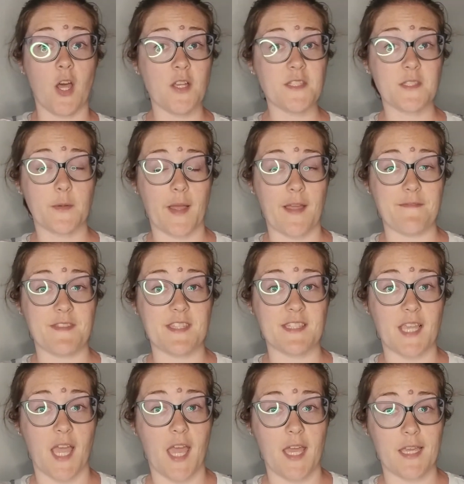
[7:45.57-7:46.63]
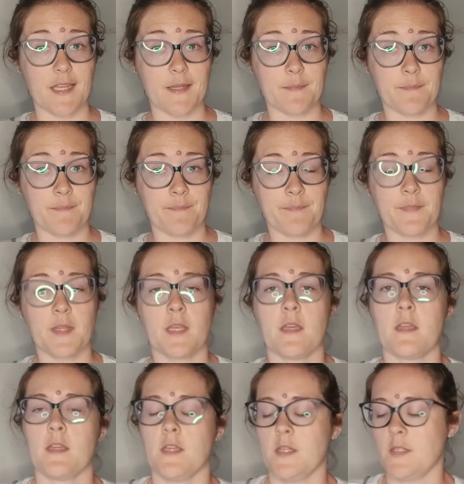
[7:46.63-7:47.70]
I also have this egg.
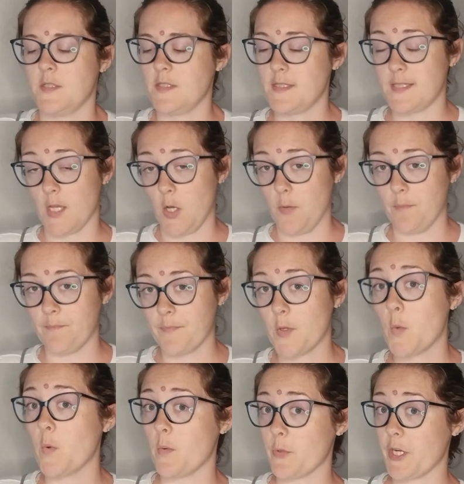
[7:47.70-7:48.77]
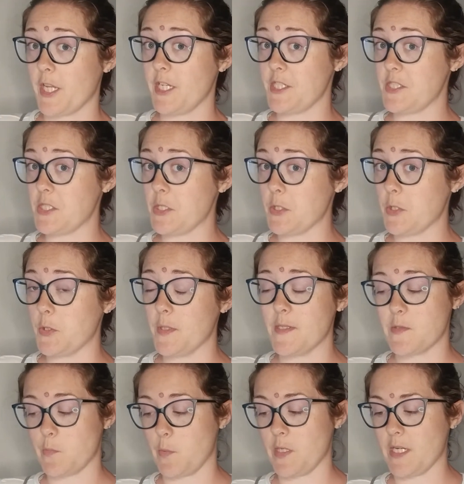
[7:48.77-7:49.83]
So, what we're gonna do
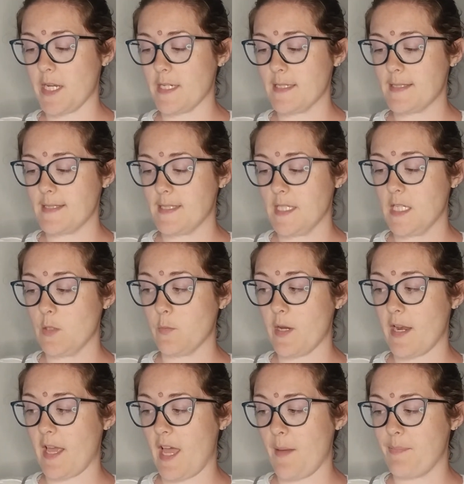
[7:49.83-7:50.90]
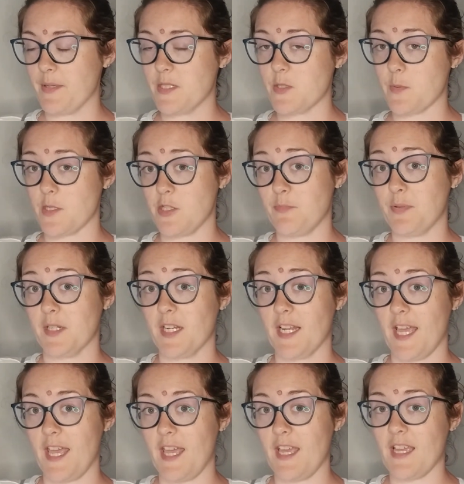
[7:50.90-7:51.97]
is we're gonna see what happens when you put an
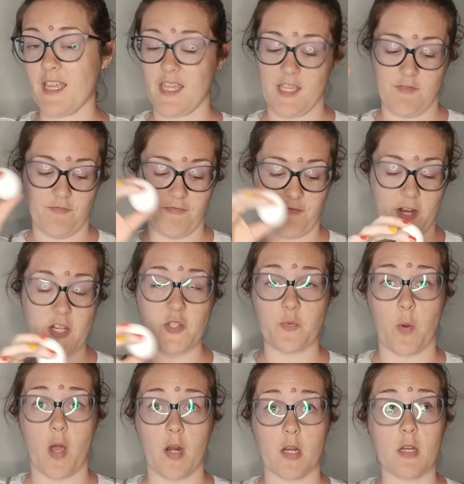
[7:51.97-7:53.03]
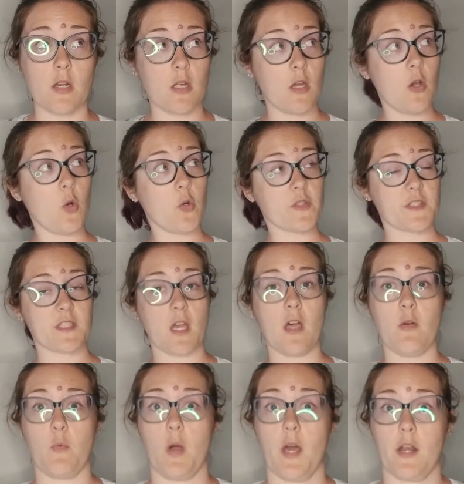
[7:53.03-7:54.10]
egg in fresh water or
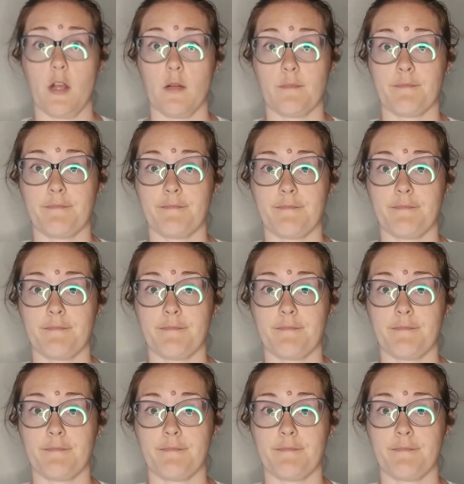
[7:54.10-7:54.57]
salt water.